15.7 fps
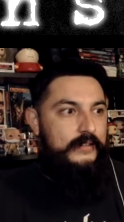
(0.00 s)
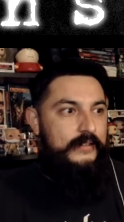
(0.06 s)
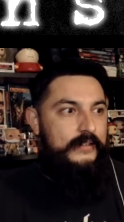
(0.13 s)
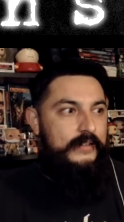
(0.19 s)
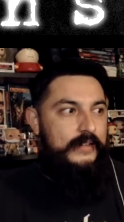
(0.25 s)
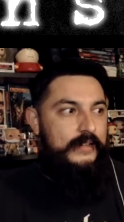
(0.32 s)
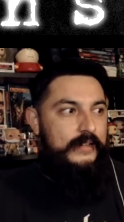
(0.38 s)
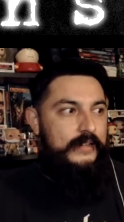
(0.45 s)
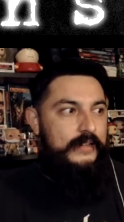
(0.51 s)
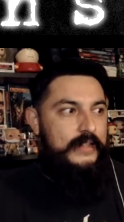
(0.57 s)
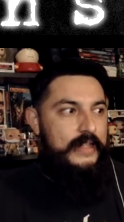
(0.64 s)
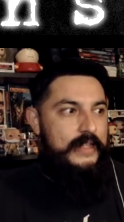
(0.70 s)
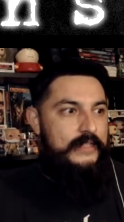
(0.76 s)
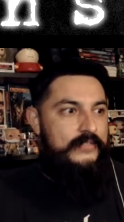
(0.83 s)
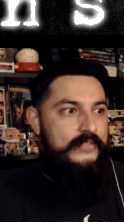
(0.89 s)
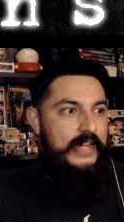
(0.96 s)
That's true.
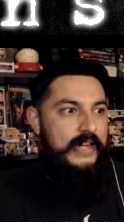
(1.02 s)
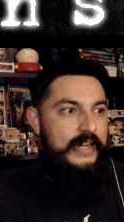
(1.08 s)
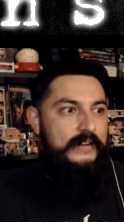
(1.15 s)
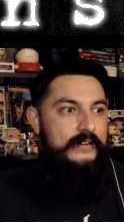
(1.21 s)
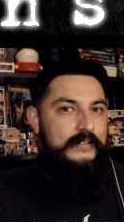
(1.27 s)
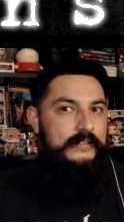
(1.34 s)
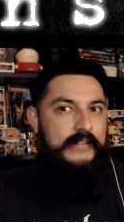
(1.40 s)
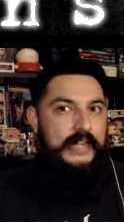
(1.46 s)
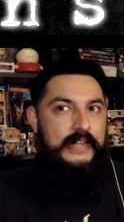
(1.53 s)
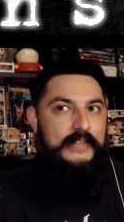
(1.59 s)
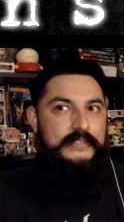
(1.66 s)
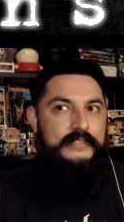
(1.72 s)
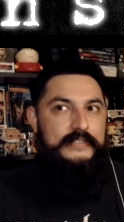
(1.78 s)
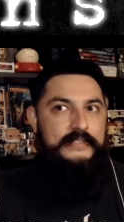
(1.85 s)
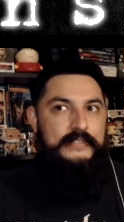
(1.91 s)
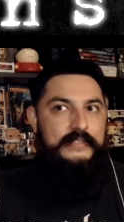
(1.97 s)

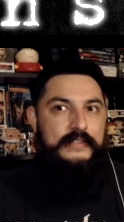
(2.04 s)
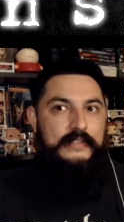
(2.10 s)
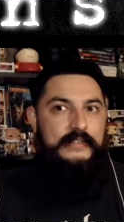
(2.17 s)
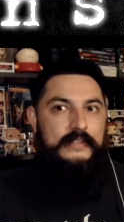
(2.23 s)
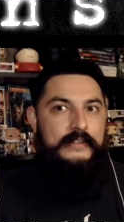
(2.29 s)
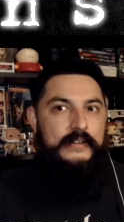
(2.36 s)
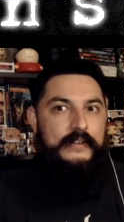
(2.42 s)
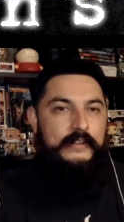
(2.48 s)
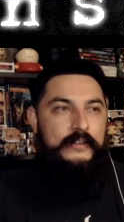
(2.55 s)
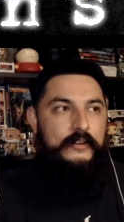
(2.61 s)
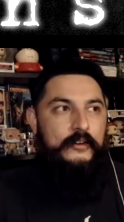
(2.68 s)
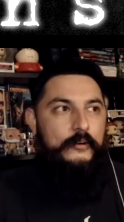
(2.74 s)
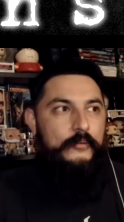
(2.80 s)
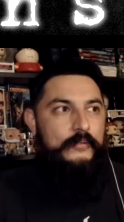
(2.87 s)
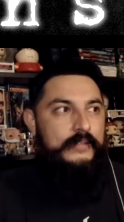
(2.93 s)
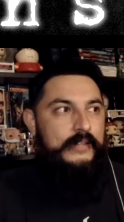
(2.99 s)
That's you
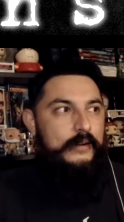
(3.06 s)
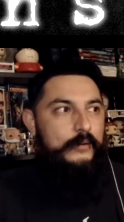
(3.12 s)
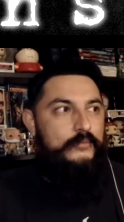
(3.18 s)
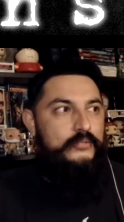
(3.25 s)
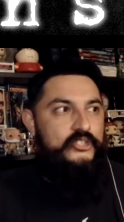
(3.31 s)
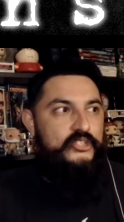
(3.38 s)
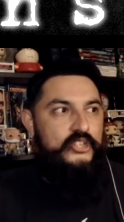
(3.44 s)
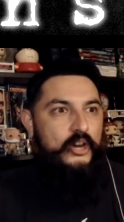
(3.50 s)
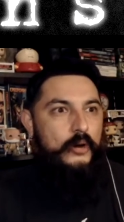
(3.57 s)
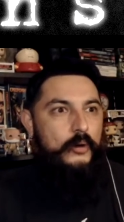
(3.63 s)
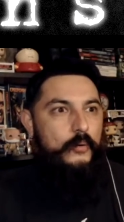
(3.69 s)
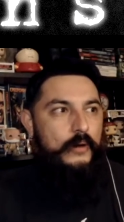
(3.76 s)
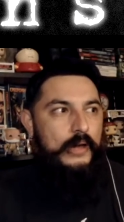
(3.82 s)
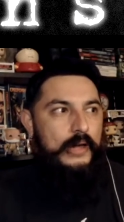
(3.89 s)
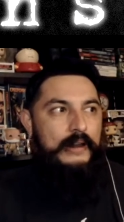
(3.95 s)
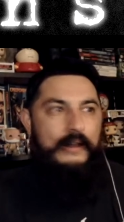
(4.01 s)
know, they don't
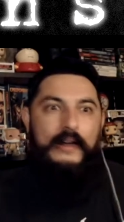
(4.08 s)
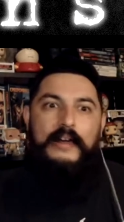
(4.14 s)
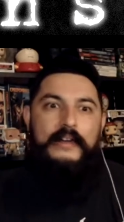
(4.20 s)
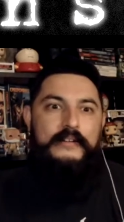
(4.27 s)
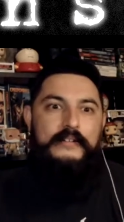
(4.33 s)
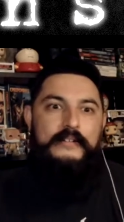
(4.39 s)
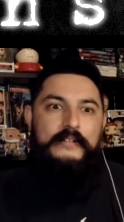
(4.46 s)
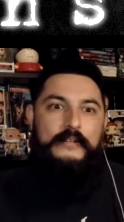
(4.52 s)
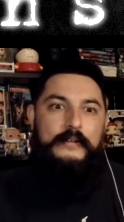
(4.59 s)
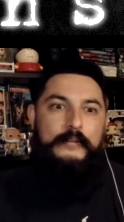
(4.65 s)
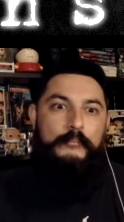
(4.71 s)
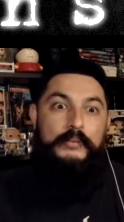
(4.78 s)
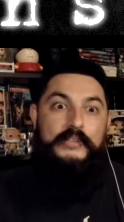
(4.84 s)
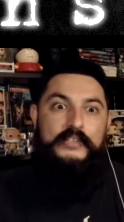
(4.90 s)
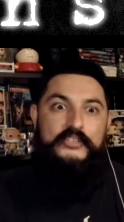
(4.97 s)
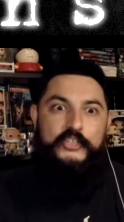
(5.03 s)
show a lot,
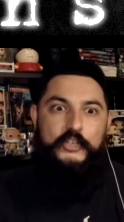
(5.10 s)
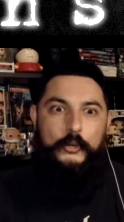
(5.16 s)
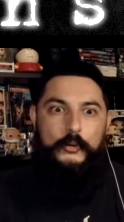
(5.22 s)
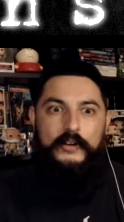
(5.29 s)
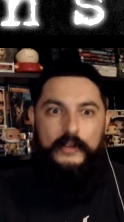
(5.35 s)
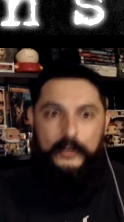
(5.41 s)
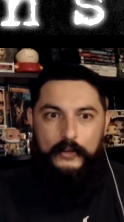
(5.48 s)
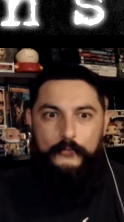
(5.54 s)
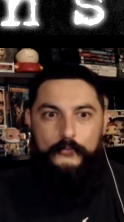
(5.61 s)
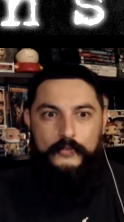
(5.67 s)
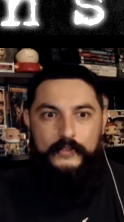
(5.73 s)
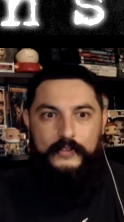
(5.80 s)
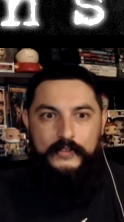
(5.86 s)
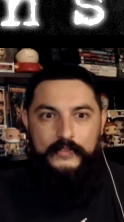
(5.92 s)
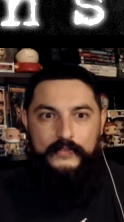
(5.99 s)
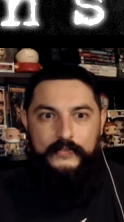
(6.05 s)
but they show enough.
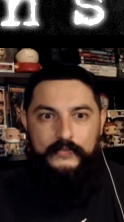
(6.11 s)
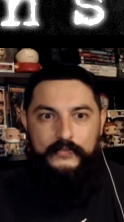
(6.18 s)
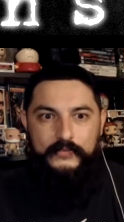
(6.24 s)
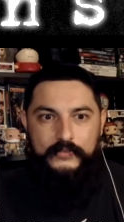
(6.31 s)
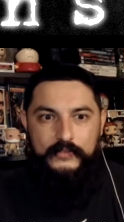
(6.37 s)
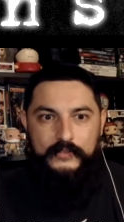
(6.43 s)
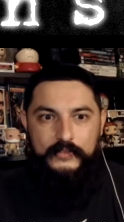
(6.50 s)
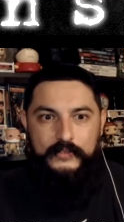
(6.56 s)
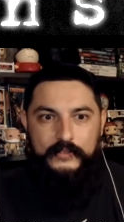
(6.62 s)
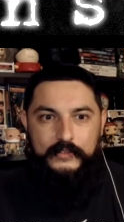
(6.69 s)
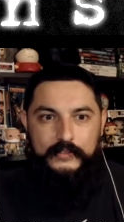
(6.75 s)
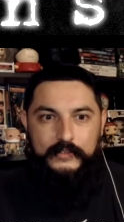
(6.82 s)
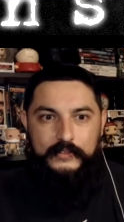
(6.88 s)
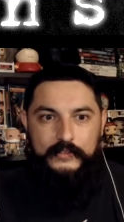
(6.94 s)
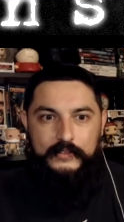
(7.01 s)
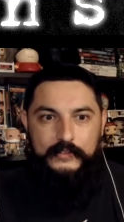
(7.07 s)

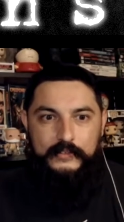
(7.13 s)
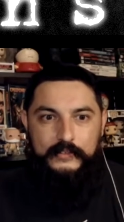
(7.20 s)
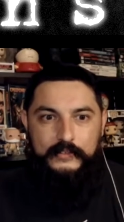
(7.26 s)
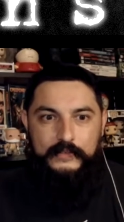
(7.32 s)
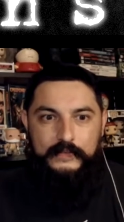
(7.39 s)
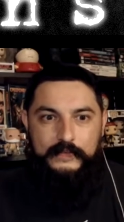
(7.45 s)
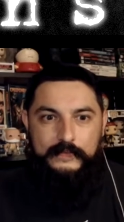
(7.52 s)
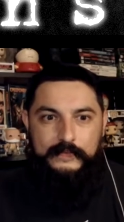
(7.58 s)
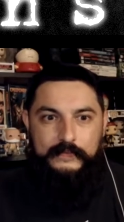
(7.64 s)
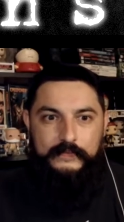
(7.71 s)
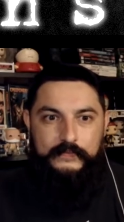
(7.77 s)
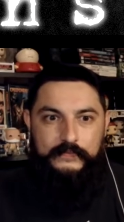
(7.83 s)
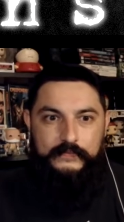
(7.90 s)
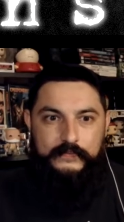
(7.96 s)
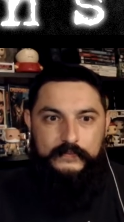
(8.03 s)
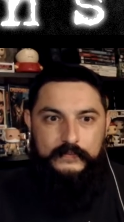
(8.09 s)
Okay, all right.
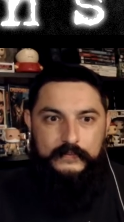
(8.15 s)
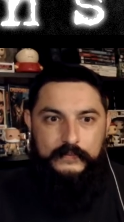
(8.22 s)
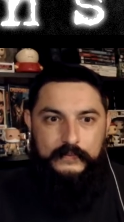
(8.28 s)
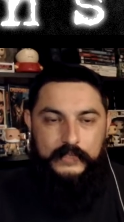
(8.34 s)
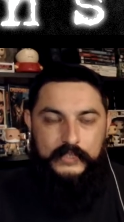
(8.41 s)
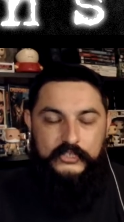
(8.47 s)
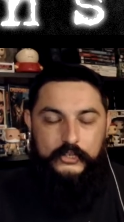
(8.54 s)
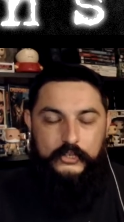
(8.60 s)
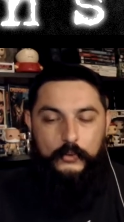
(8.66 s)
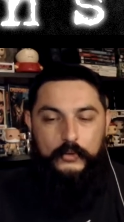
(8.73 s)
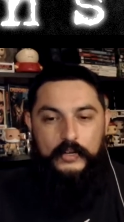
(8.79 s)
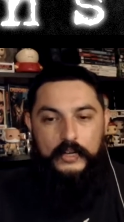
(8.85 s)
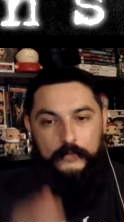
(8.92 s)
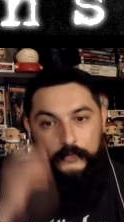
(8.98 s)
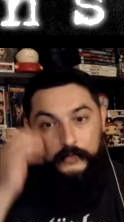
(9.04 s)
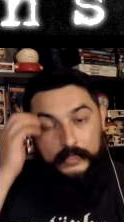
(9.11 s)
They show
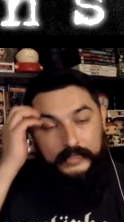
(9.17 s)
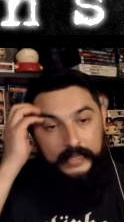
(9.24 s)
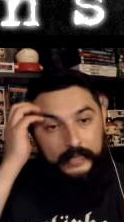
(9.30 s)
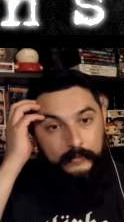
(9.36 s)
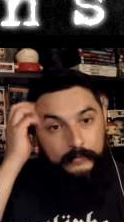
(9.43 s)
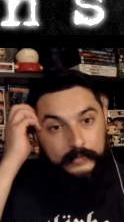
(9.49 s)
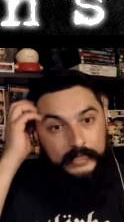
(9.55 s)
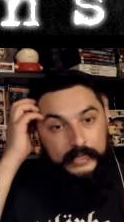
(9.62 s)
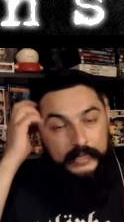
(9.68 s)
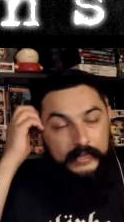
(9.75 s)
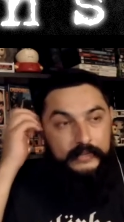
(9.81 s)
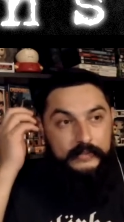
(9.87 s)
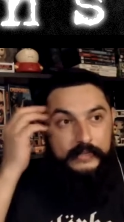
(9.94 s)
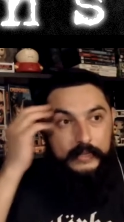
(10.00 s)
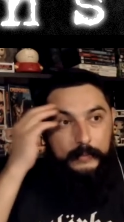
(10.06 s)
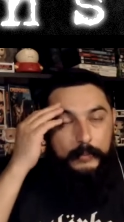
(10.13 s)
enough. They
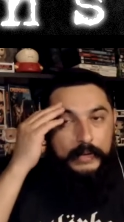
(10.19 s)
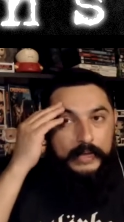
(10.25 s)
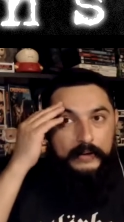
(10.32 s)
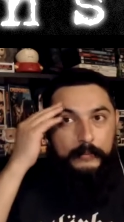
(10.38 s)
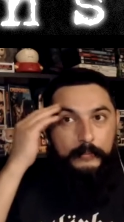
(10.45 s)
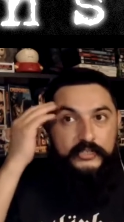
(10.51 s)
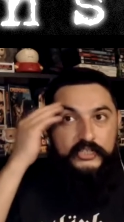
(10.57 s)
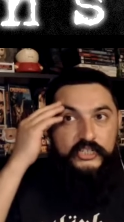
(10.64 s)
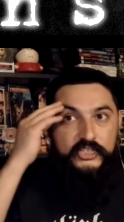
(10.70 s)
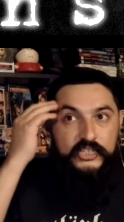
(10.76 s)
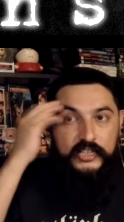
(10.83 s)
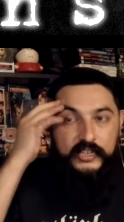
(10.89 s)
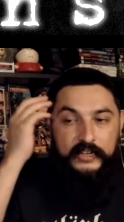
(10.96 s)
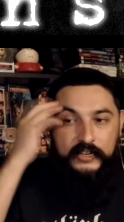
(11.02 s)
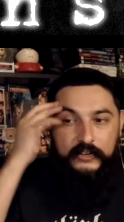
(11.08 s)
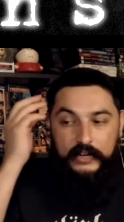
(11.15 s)
plant a bunch of
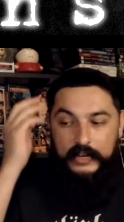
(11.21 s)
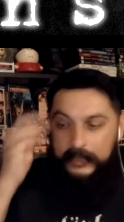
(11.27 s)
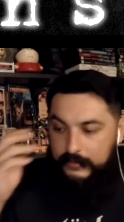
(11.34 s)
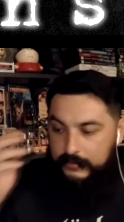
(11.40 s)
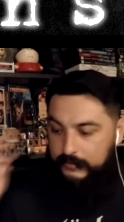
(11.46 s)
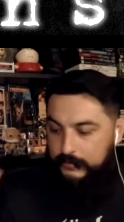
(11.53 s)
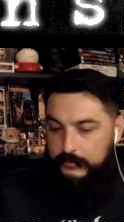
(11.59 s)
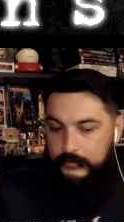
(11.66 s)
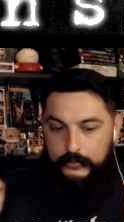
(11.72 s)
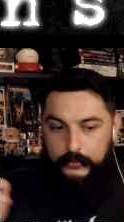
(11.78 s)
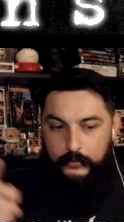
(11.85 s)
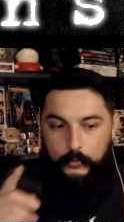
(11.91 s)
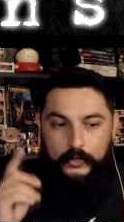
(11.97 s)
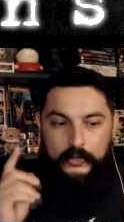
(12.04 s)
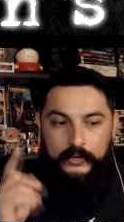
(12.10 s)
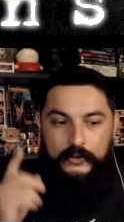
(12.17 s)
shit in your head
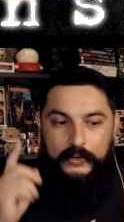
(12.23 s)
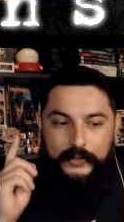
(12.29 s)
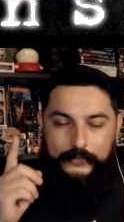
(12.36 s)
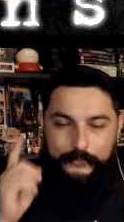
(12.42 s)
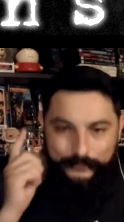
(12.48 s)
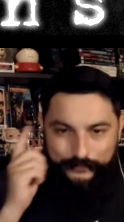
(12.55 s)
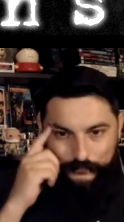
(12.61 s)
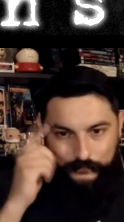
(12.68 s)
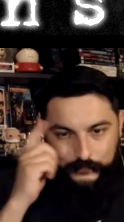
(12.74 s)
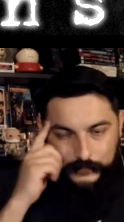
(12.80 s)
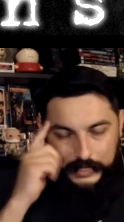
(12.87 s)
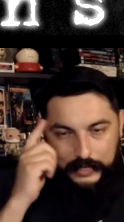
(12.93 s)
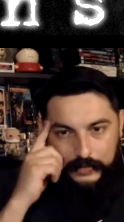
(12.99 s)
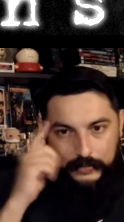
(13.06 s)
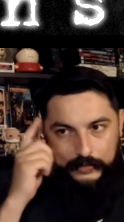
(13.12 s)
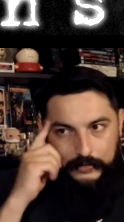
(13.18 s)
where you're like,
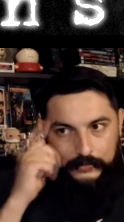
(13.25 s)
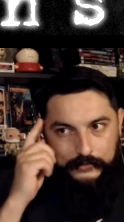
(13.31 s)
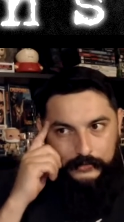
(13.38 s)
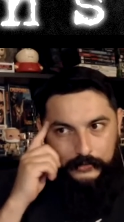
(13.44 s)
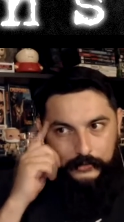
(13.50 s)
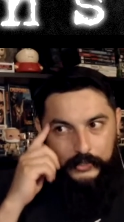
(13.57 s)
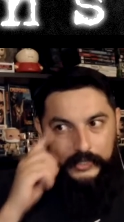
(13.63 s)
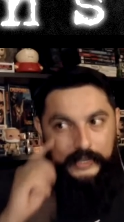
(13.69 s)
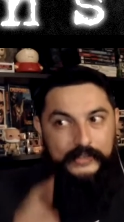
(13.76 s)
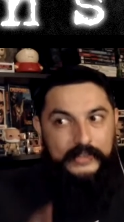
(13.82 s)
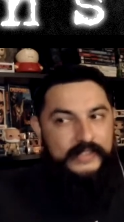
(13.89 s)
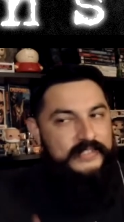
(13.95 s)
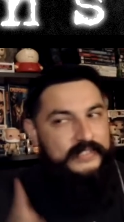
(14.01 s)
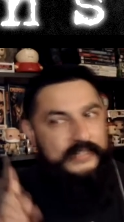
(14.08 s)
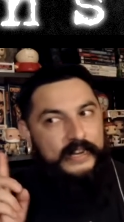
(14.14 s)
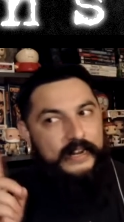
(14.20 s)
okay,
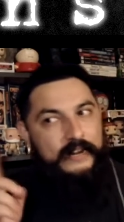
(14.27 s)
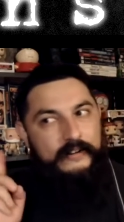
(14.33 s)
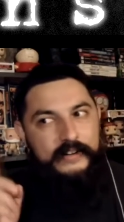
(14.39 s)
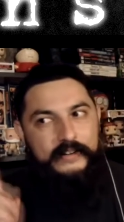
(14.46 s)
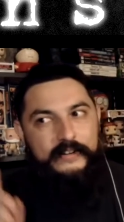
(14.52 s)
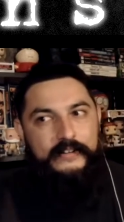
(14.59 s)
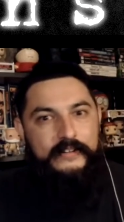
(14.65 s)
that's scary.